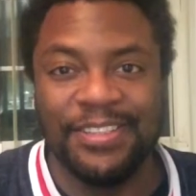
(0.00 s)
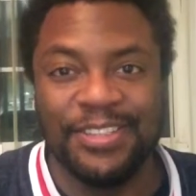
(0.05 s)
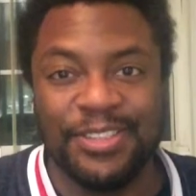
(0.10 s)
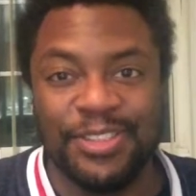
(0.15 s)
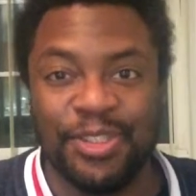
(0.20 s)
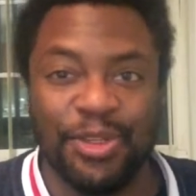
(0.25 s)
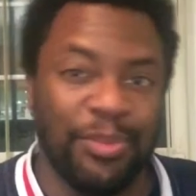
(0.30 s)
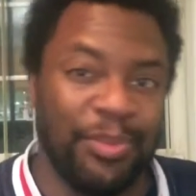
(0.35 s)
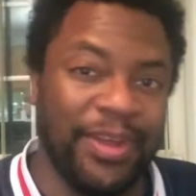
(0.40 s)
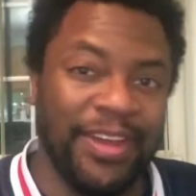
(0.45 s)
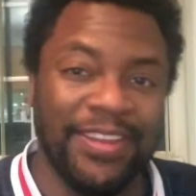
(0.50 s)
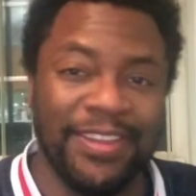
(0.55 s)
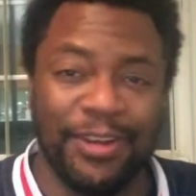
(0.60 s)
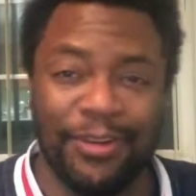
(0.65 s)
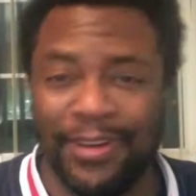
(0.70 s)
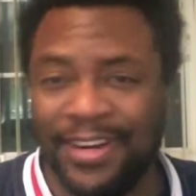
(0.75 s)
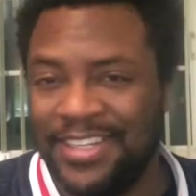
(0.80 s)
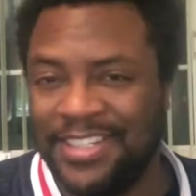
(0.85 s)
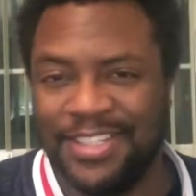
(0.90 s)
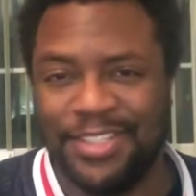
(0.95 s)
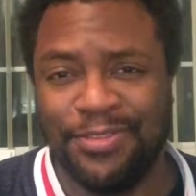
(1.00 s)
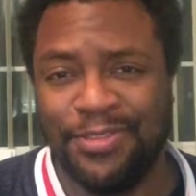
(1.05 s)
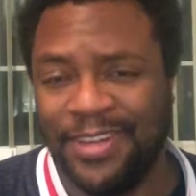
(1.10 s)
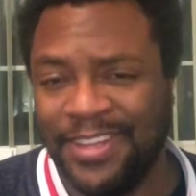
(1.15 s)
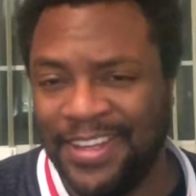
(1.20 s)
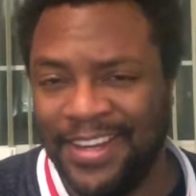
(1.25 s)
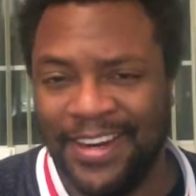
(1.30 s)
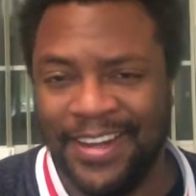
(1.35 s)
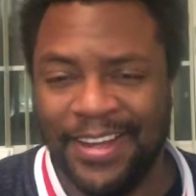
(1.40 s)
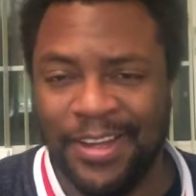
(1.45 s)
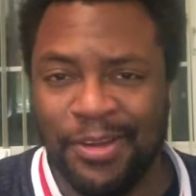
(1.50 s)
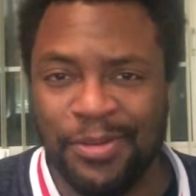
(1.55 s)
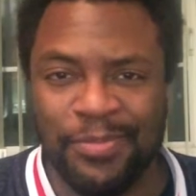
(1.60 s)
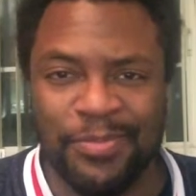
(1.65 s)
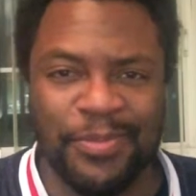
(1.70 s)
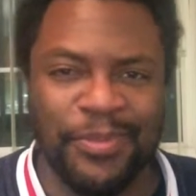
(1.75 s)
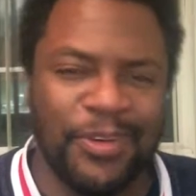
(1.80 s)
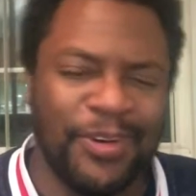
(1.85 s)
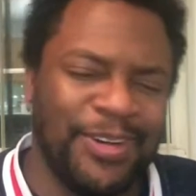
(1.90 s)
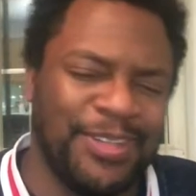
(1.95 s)
So being the gracious friend that I
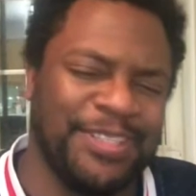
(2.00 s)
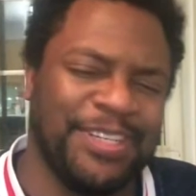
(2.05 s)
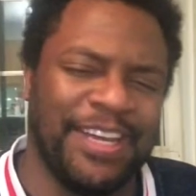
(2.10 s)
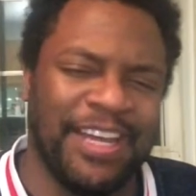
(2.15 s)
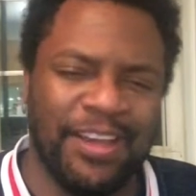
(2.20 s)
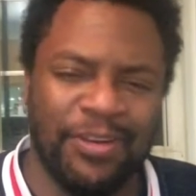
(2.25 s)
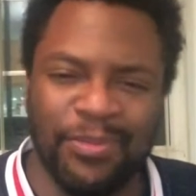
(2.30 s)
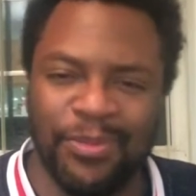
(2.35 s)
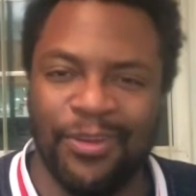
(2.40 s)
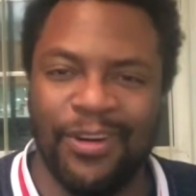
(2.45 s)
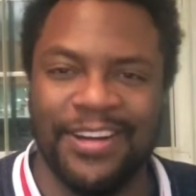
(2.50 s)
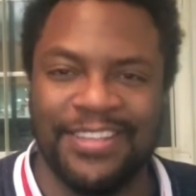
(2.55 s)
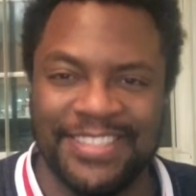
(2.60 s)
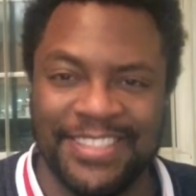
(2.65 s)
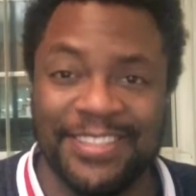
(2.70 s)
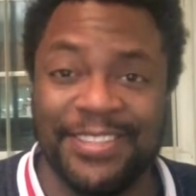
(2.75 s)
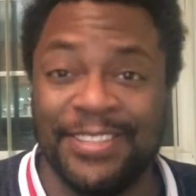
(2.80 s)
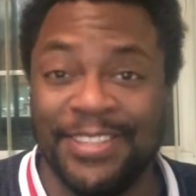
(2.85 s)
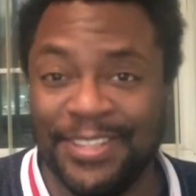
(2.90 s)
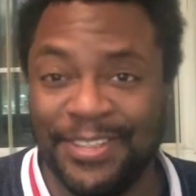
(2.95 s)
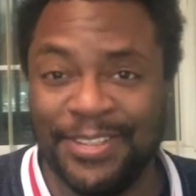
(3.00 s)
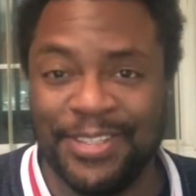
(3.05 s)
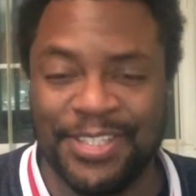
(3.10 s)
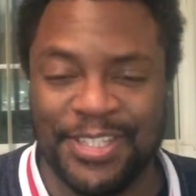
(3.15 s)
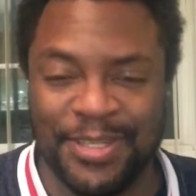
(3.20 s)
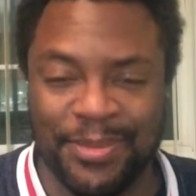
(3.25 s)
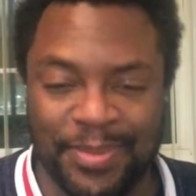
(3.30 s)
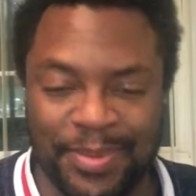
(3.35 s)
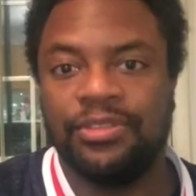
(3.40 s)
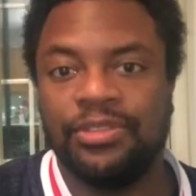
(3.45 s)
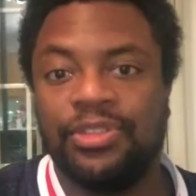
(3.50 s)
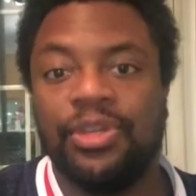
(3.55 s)
am, of course I gave him a ride to the dealership.